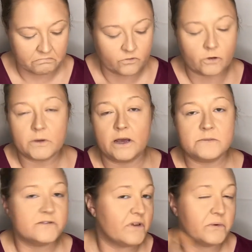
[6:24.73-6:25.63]

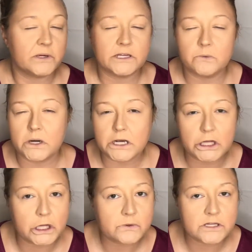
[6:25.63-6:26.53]
Sometimes if I really want to
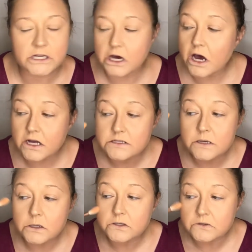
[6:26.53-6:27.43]
glow to the gods,
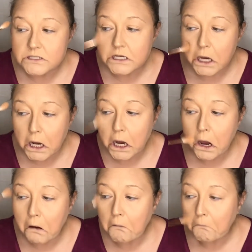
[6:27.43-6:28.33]
I'll do a second
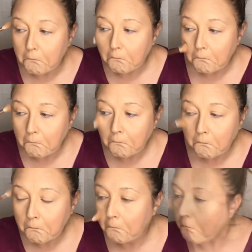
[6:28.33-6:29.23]
coat.
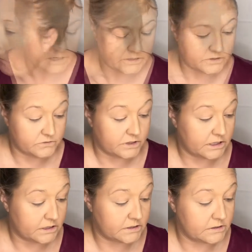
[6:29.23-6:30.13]
Don't need to with
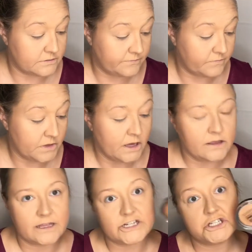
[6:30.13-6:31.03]
this.
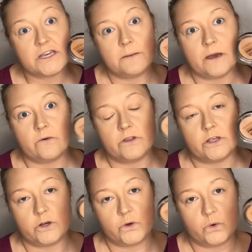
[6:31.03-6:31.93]
They just came out with
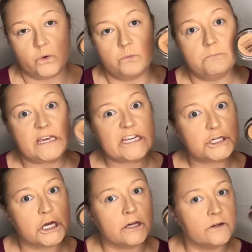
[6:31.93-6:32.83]
a new
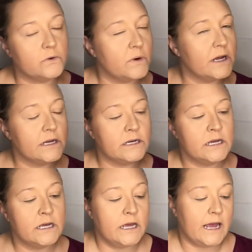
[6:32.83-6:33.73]
peach colored one,
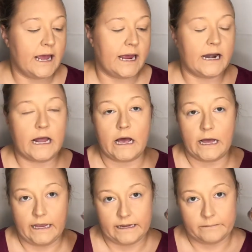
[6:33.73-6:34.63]
and
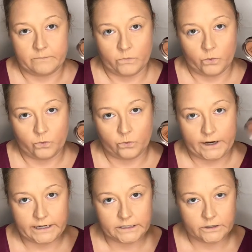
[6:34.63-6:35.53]
I am
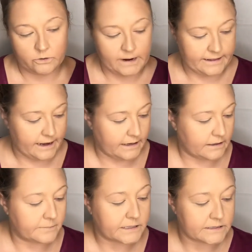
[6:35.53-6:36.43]
ready to go buy that.
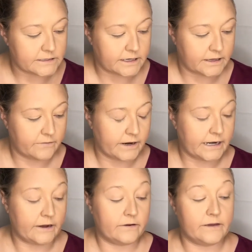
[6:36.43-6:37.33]
I'm going to tell you that right
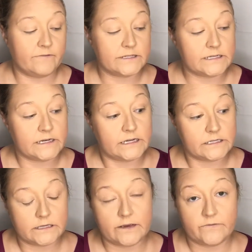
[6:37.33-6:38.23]
now. If
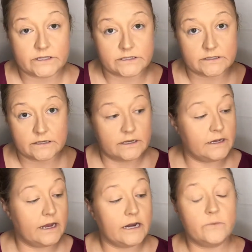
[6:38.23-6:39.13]
it's
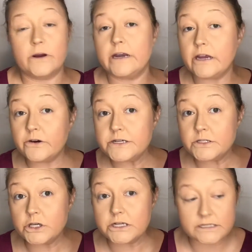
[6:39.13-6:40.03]
anywhere near as
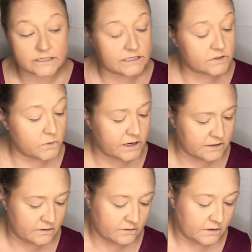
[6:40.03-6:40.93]
good as this
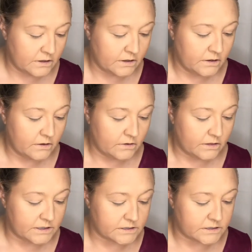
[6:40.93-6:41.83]
one,
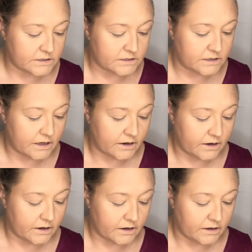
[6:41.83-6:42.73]
this is
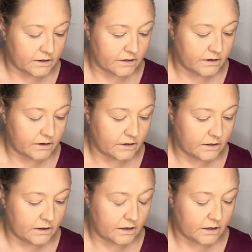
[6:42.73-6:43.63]
their
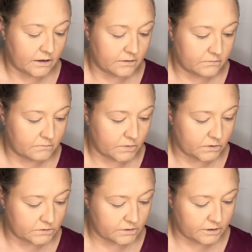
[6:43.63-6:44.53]

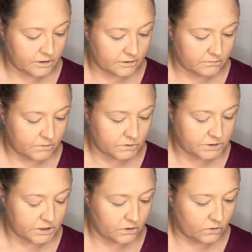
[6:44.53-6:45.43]

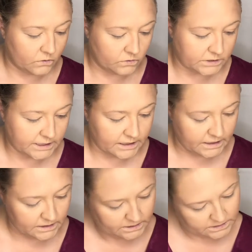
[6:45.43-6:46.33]
molten gold, I
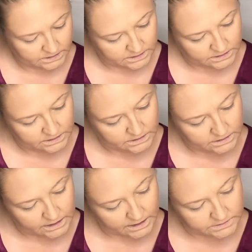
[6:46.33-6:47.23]
think.
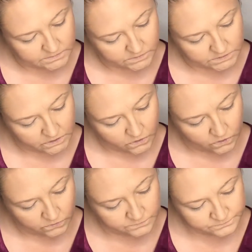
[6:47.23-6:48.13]
Yes, molten
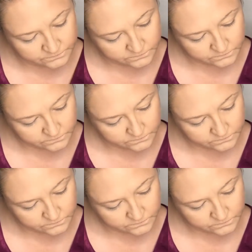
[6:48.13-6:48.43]
gold.